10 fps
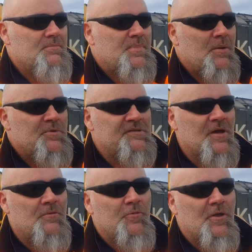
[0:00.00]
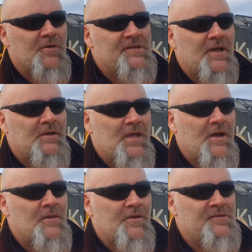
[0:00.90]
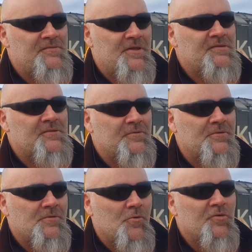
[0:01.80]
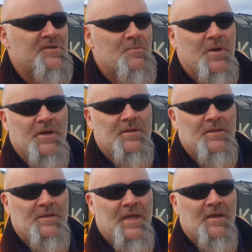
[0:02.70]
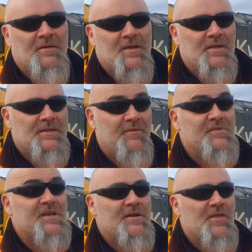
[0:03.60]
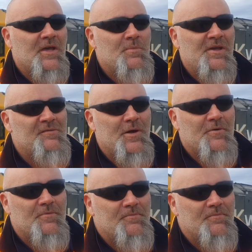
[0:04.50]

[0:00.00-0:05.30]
people just don't realise how close these calls can be and how devastating they could be as well.